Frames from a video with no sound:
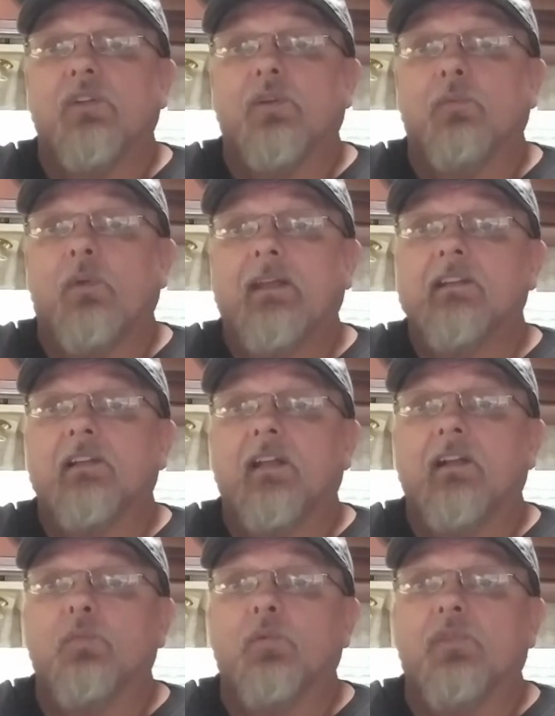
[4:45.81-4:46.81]
the
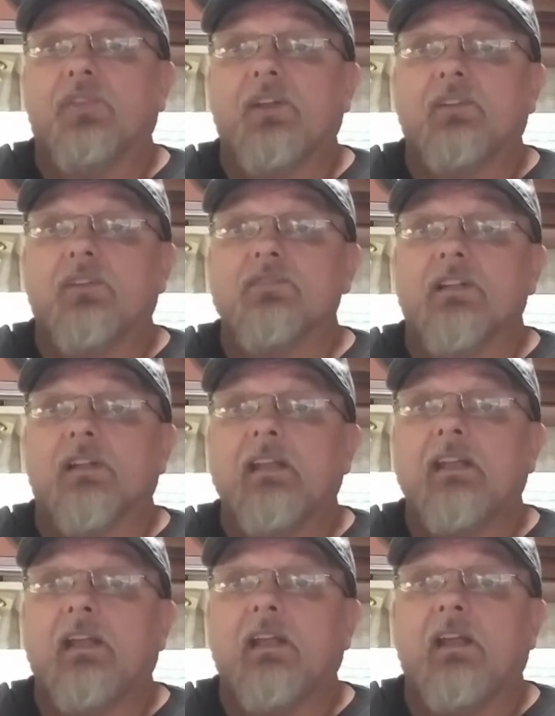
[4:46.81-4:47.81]
regulator will think there's a
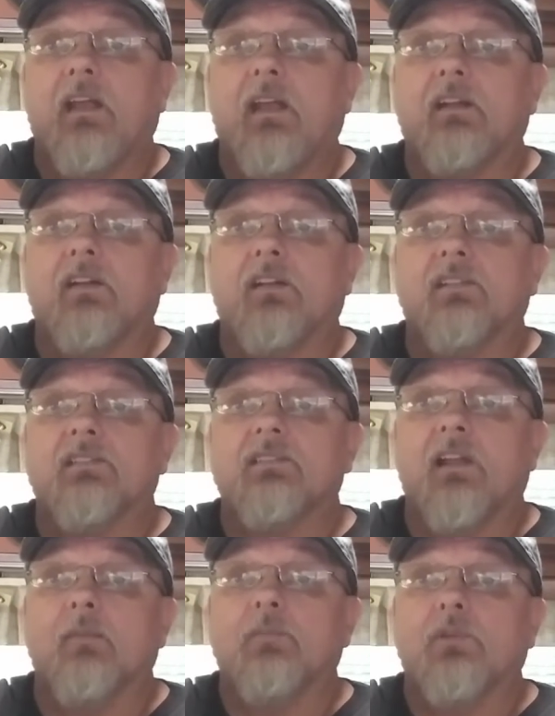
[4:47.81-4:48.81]
leak and it'll
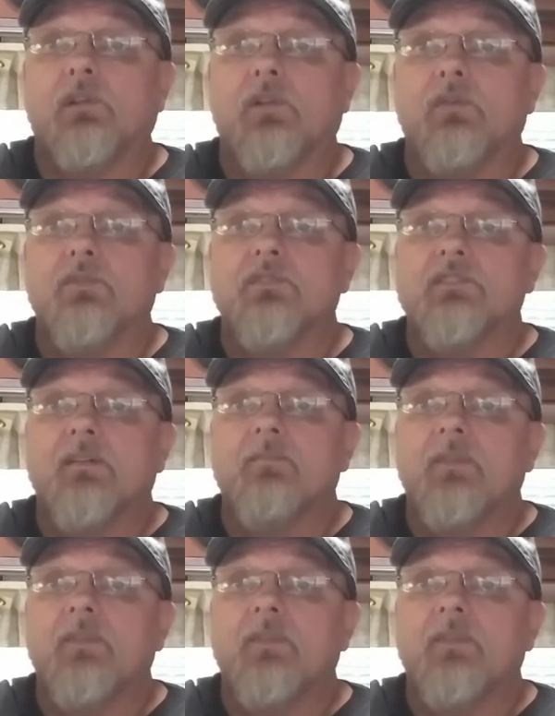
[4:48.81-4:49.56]
slam closed.